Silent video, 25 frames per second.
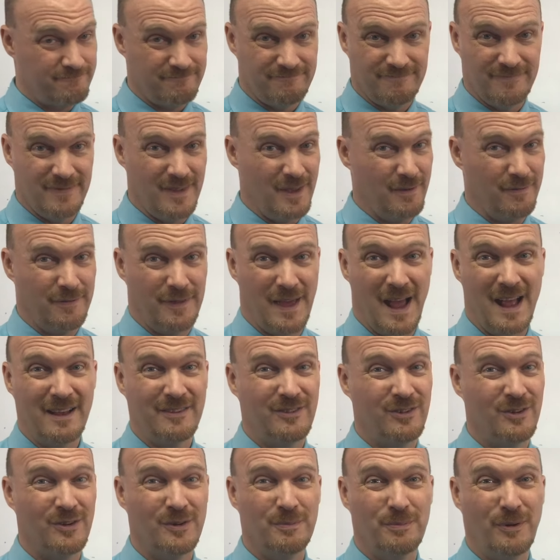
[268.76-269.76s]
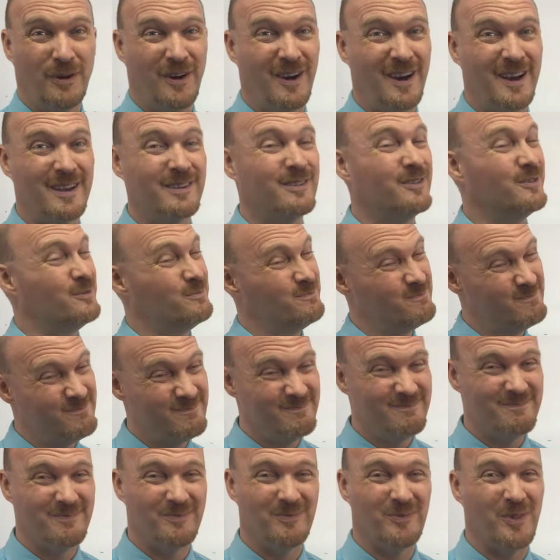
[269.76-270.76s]
If that's your boss,
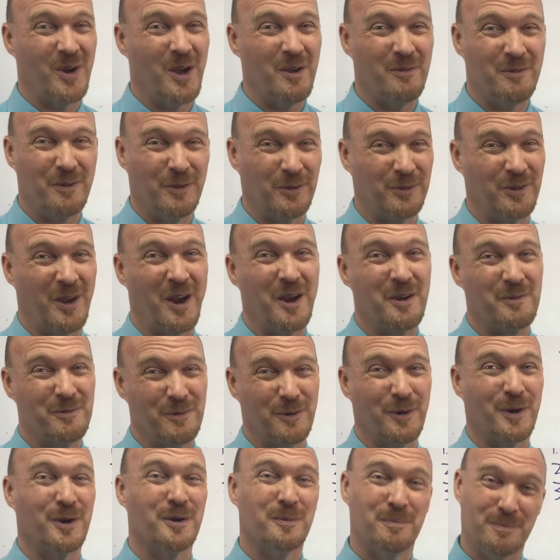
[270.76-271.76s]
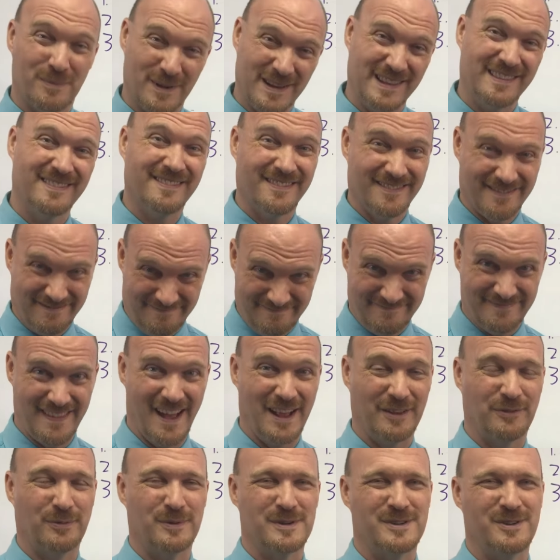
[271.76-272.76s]
I feel sorry for you, but
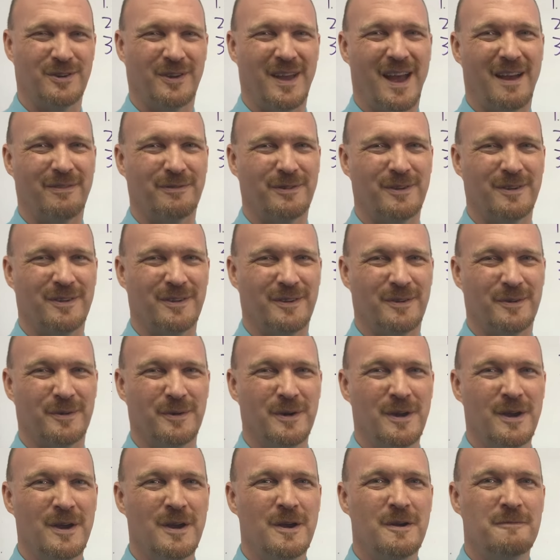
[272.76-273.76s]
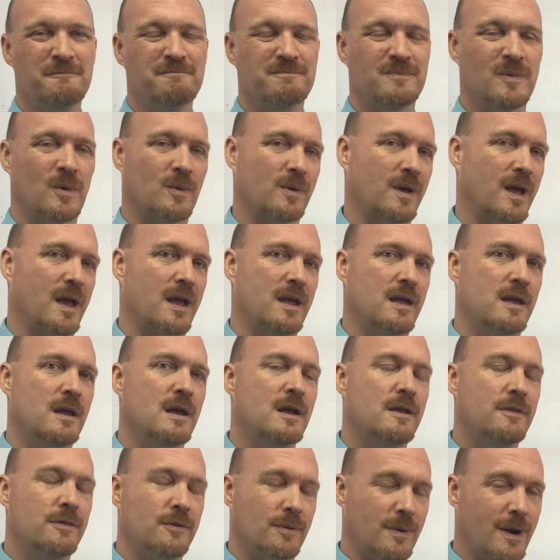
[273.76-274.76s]
that's what you'll have to do. Okay?
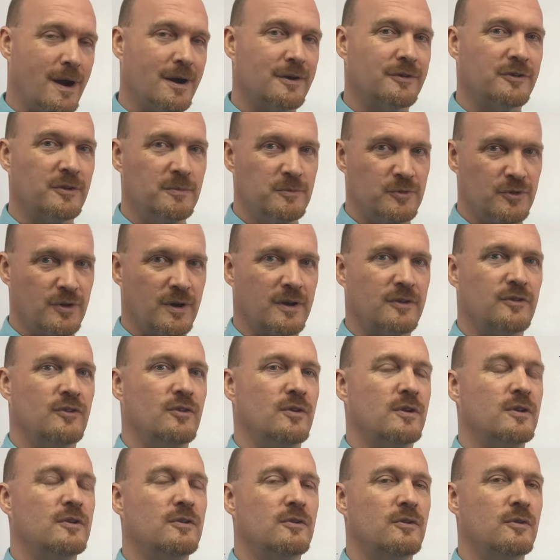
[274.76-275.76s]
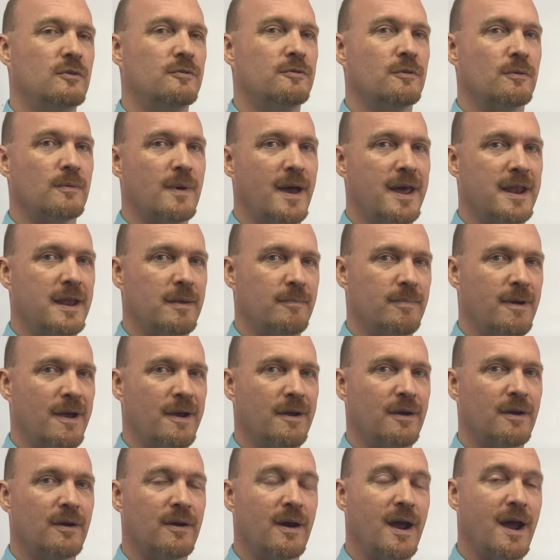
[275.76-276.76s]
There are some tricks you can do for writing
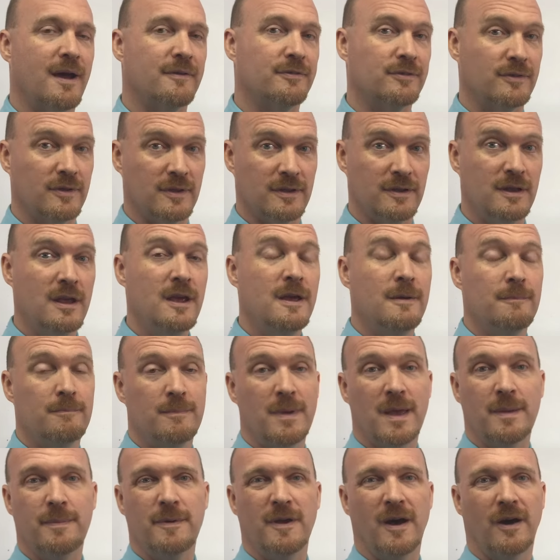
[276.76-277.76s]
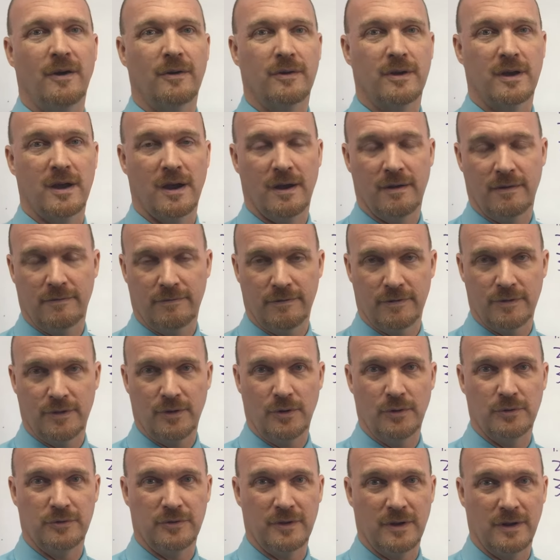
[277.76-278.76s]
paragraphs, and maybe I'll cover
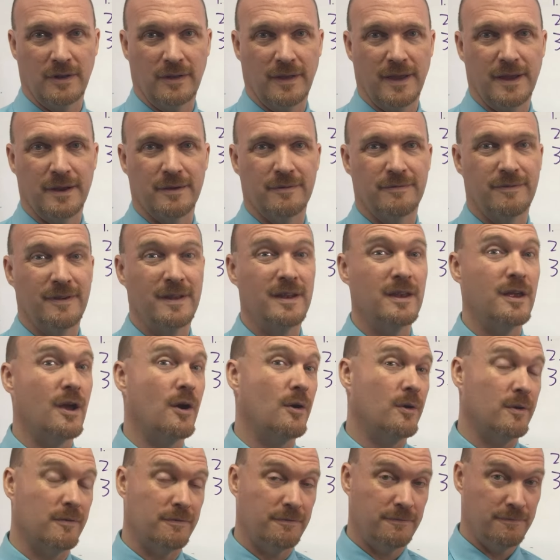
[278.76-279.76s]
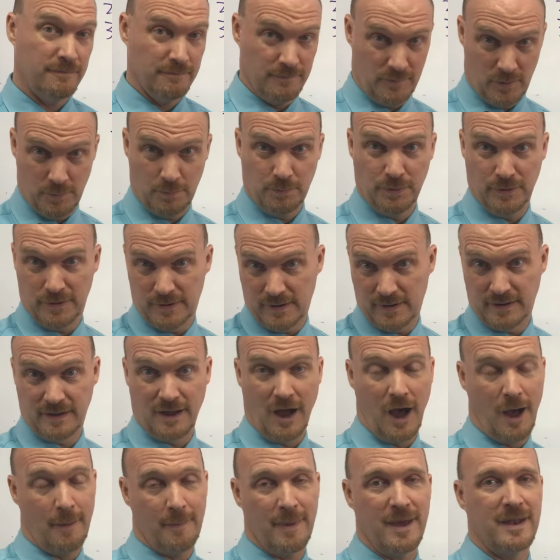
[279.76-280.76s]
those in a later video if you put a
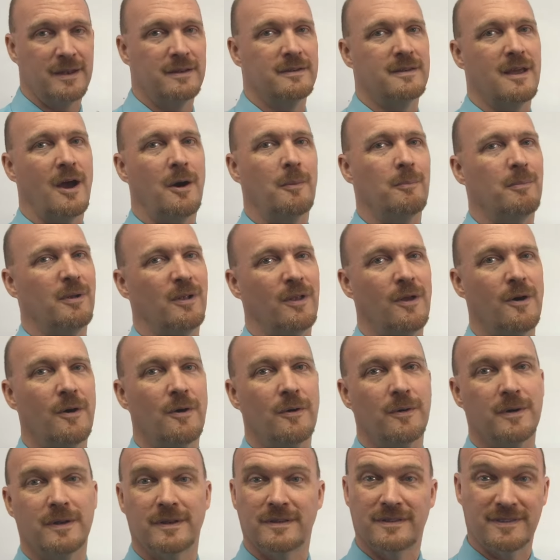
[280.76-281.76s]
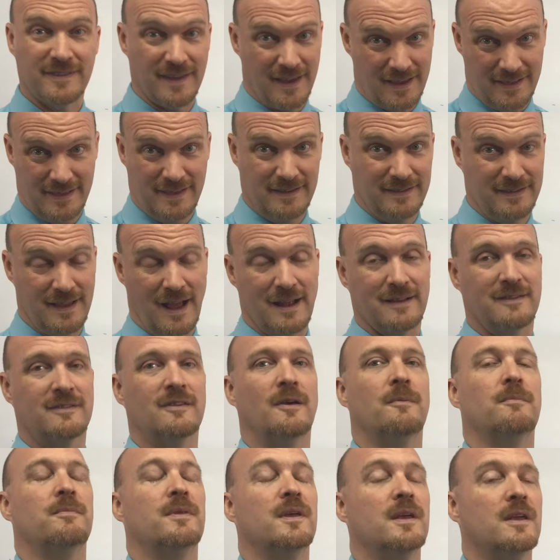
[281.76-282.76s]
comment down below and say that that's
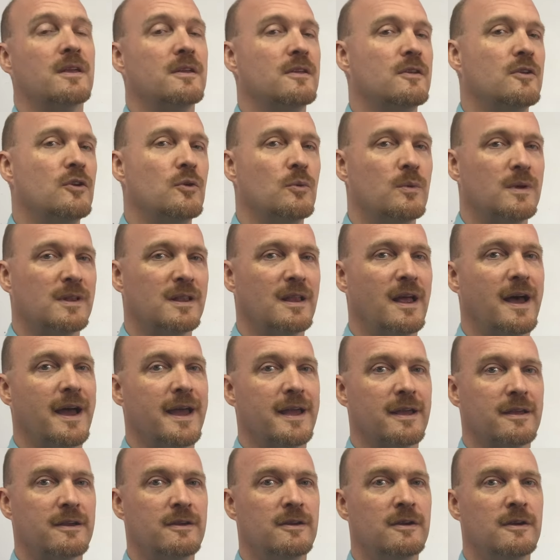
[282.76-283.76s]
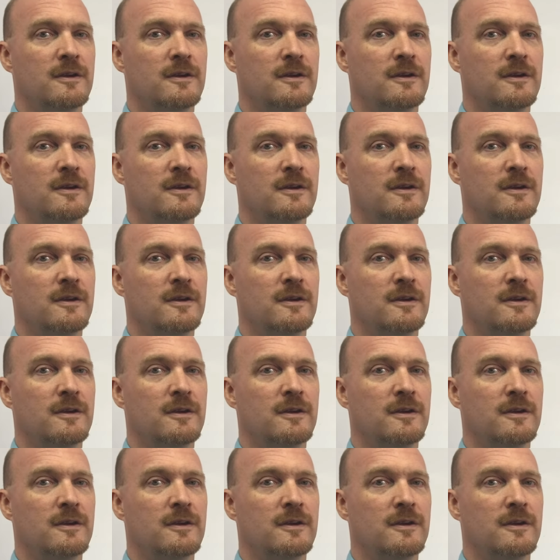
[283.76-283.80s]
something that you would like.